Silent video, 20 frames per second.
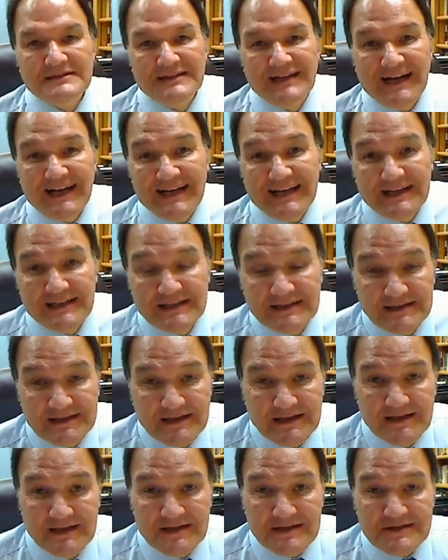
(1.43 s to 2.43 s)
Hi,
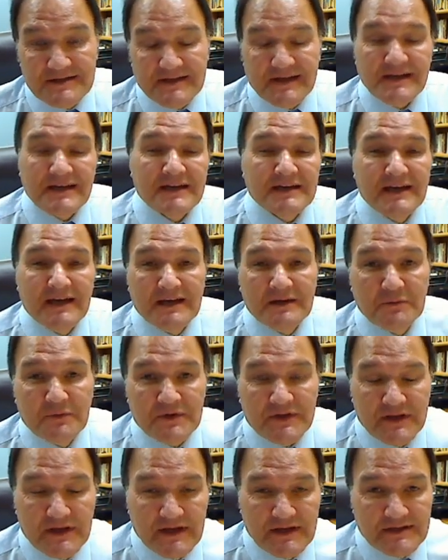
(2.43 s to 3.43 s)
it's Zeke again
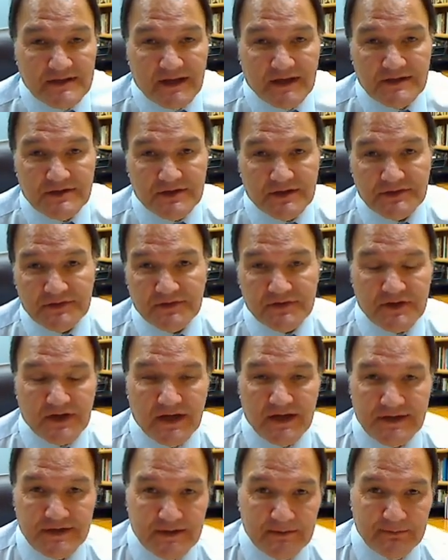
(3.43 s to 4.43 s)
with the Eastside Church of
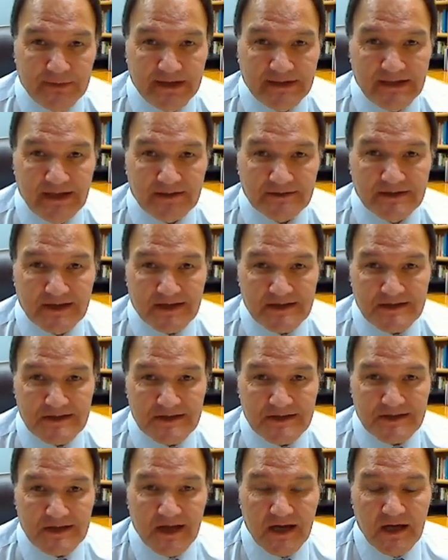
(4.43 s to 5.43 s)
Christ in Baytown,
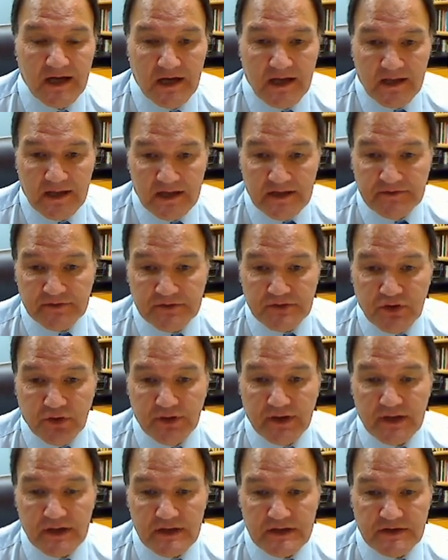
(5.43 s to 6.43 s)
Texas. Thanks for
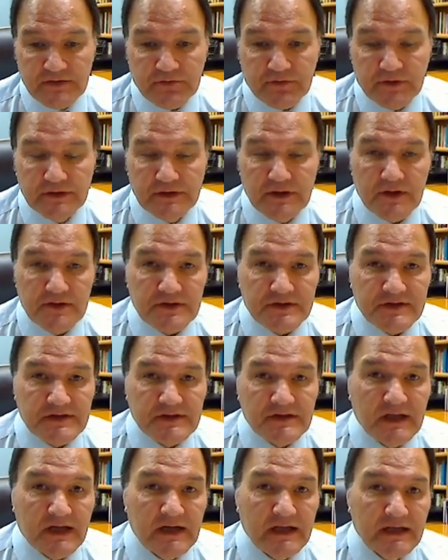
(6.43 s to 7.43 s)
joining us for another
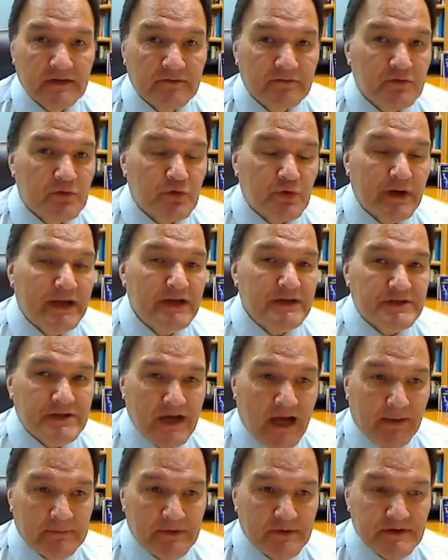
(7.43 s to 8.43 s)
study of great
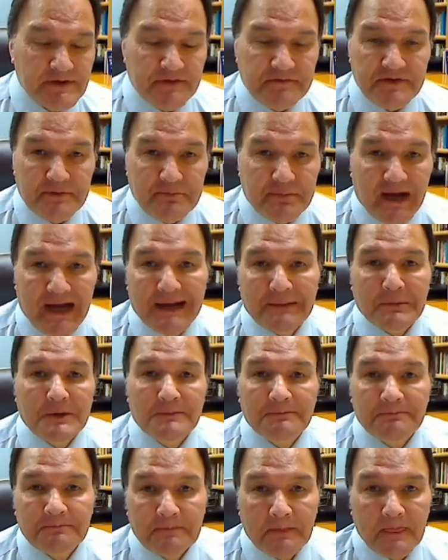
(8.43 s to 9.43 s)
chapters of the
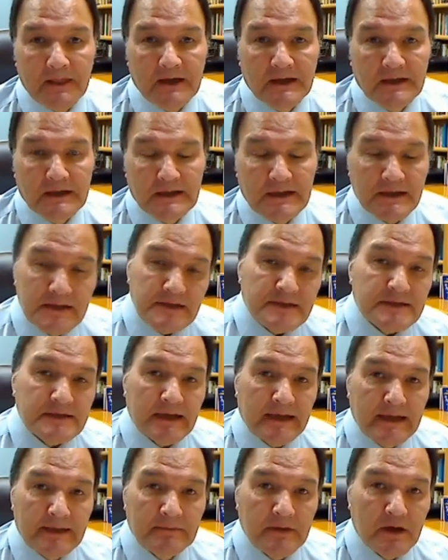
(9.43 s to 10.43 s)
Bible. This
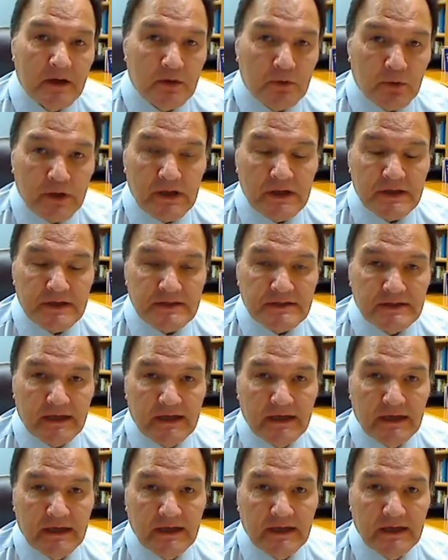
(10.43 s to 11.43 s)
time, we're going to
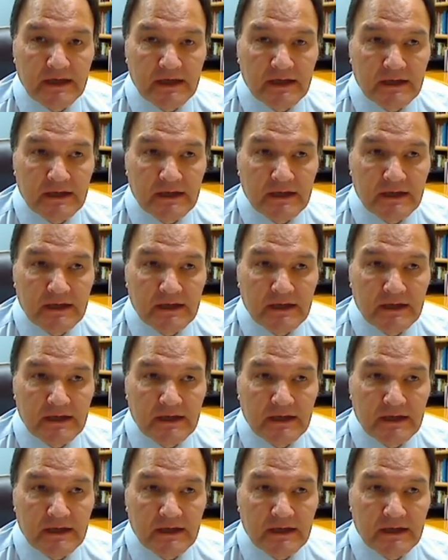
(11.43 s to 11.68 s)
study